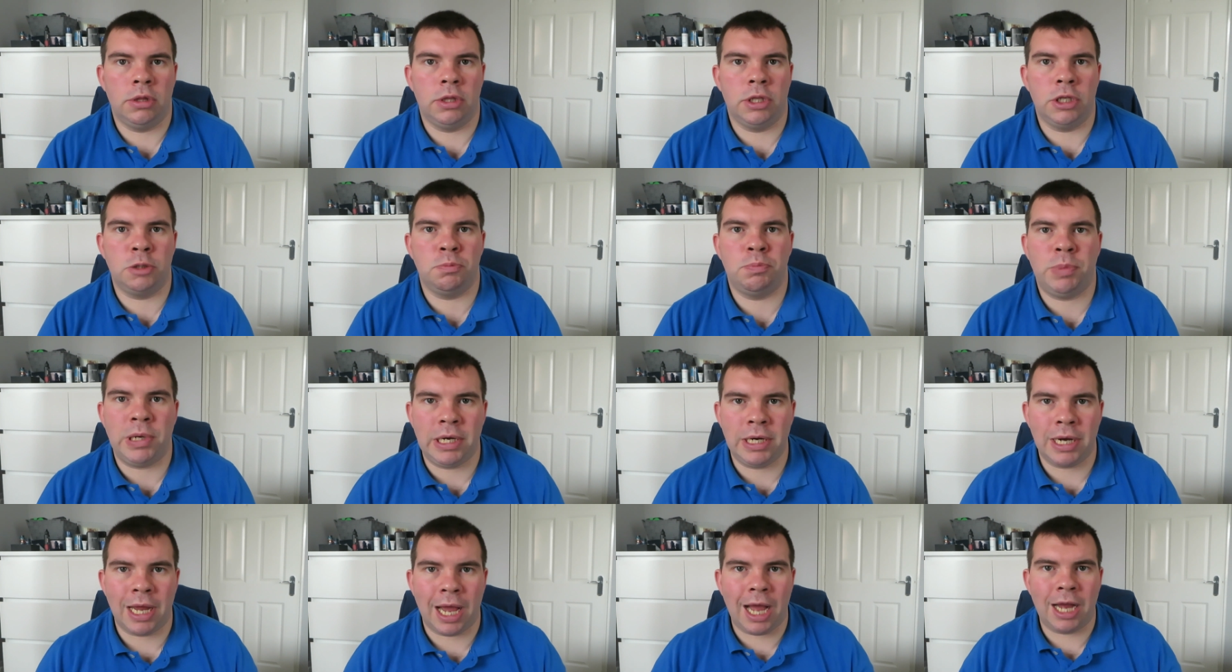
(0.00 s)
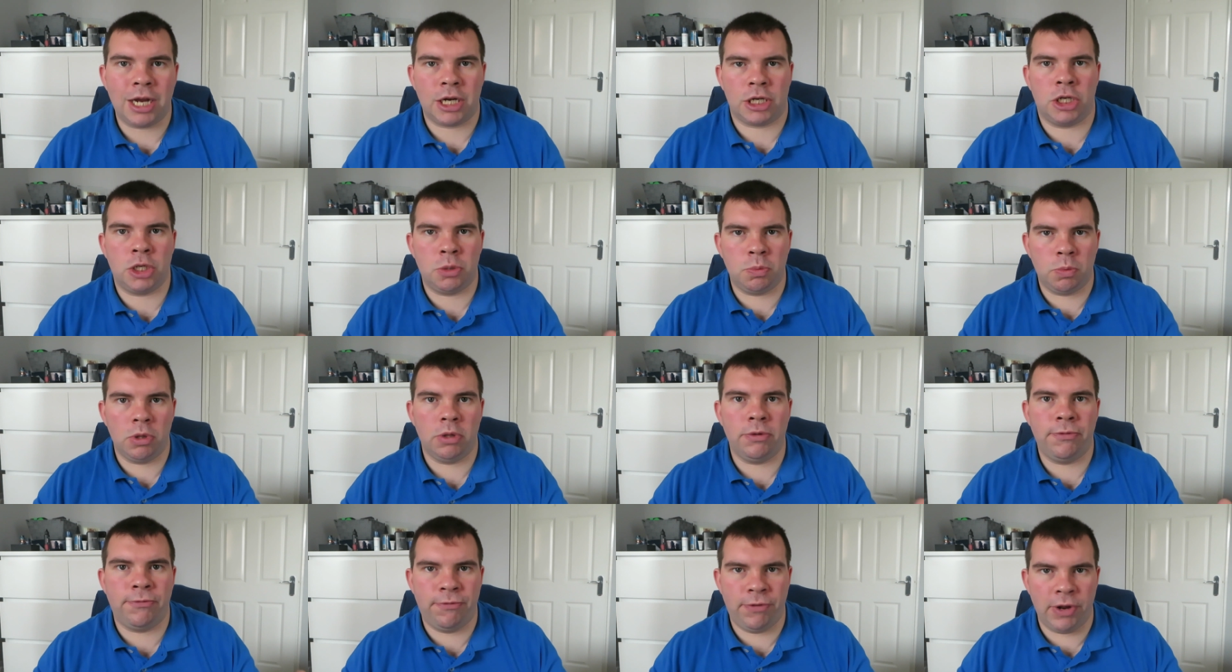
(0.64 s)
there's been
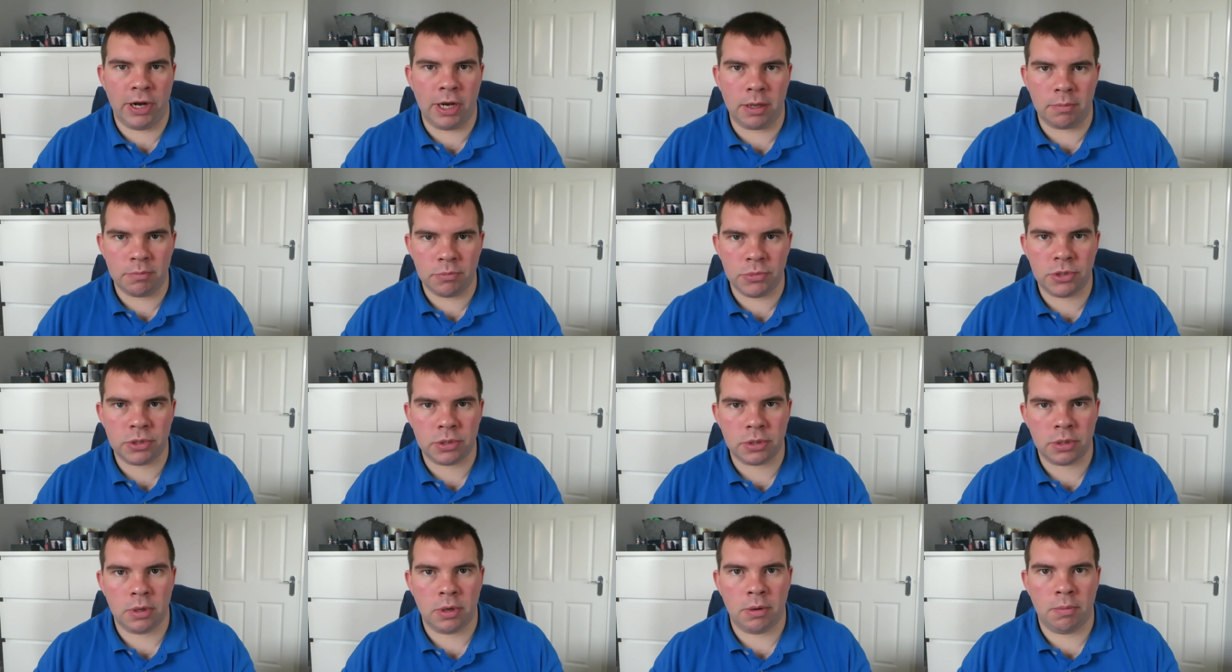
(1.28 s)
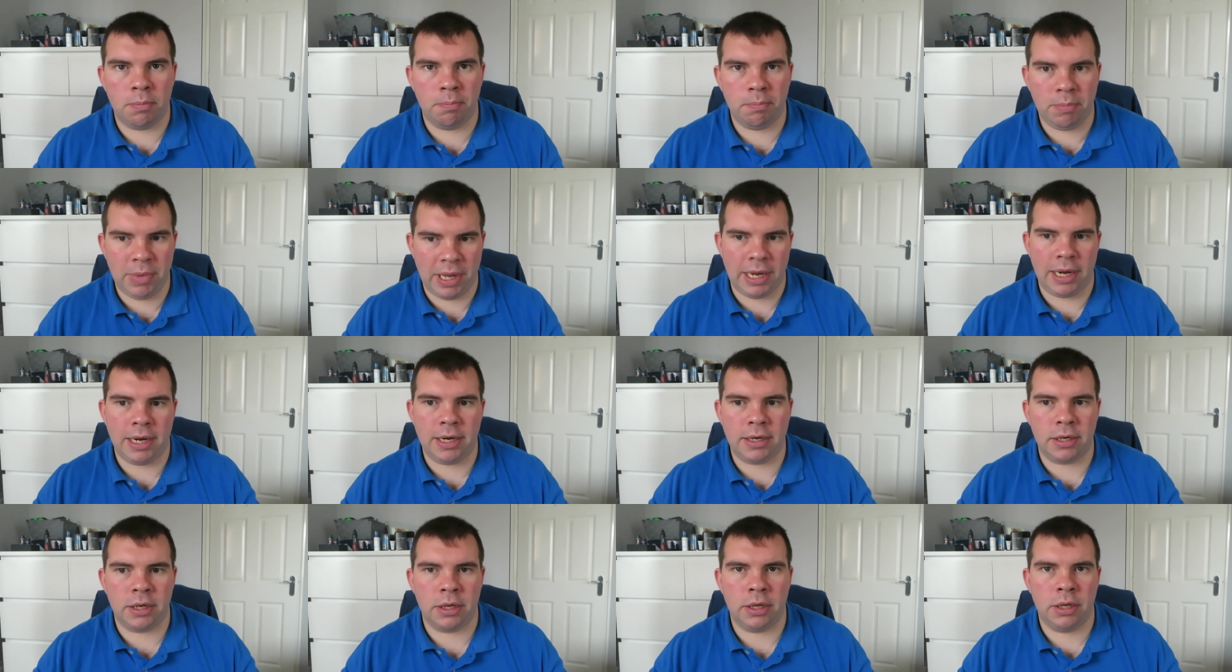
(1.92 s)
actual films
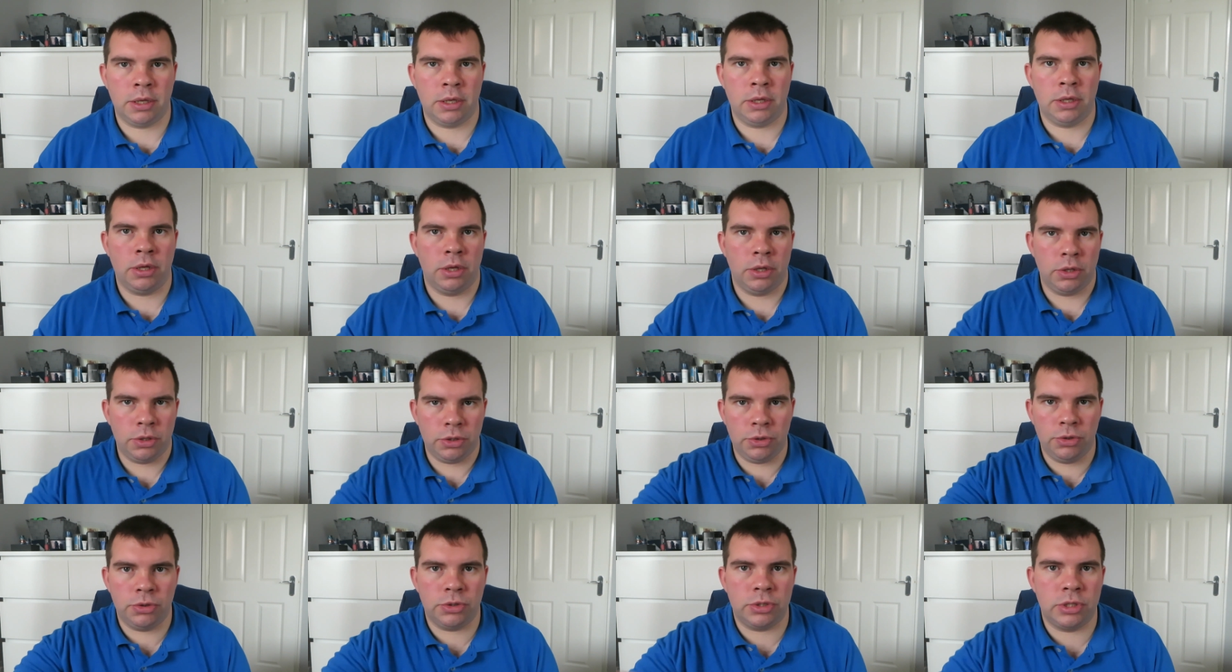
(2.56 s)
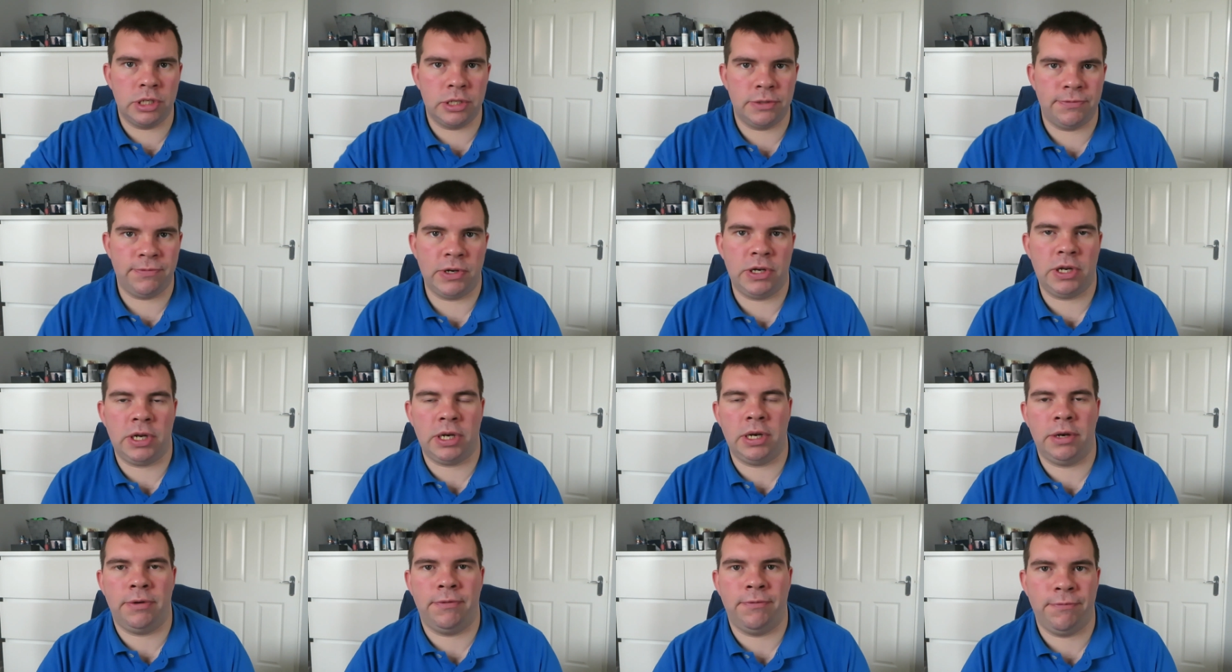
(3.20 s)
made using this
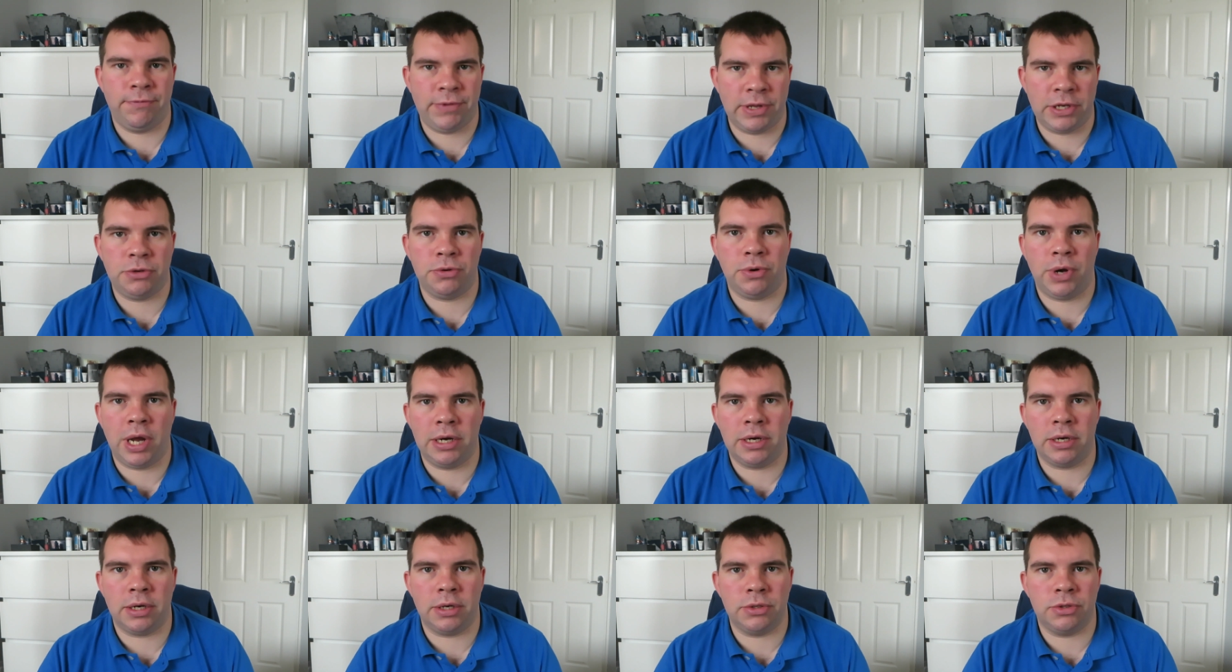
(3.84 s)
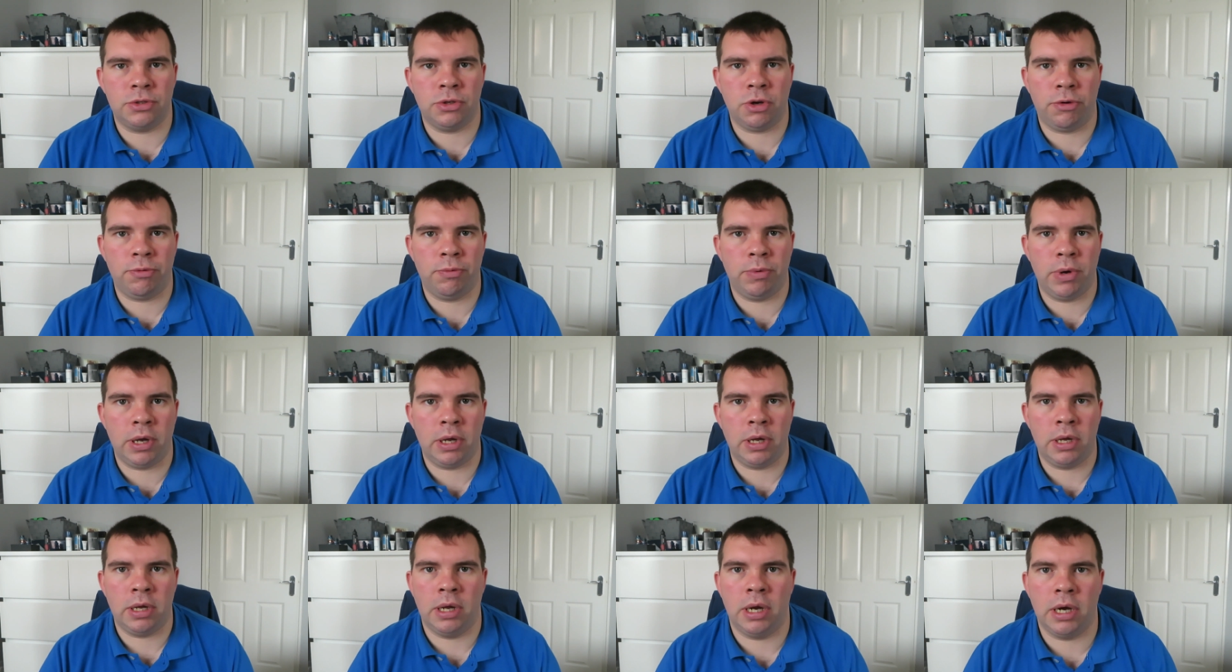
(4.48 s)
video editing
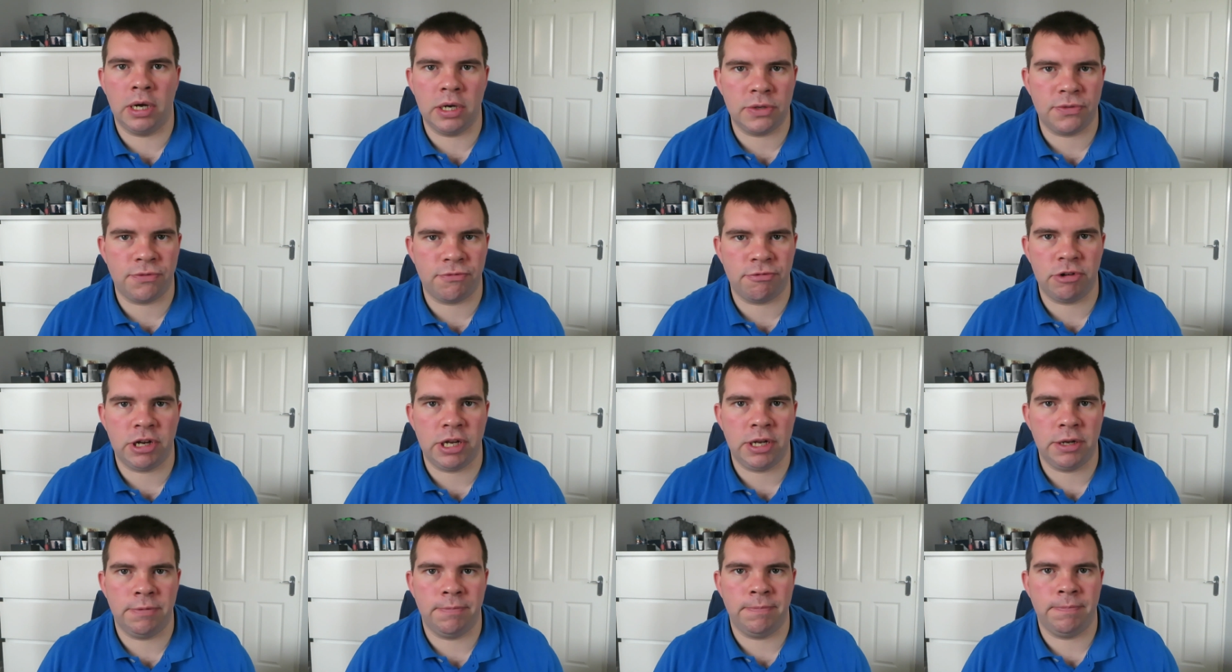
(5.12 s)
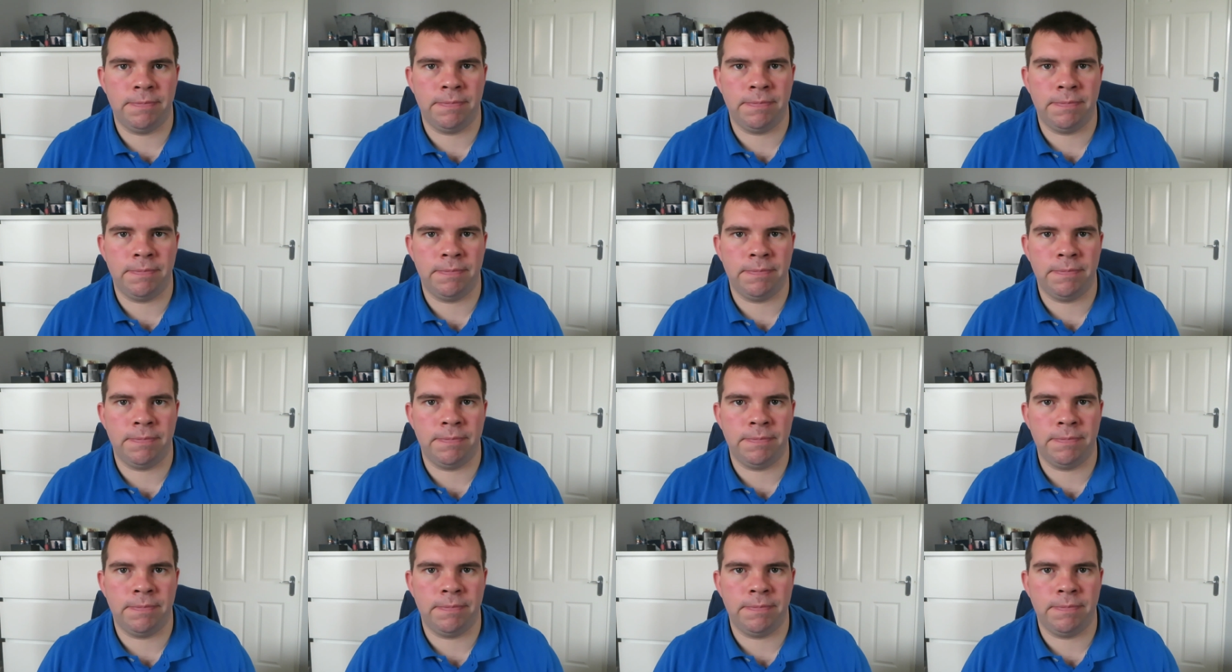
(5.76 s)
software, and it's free.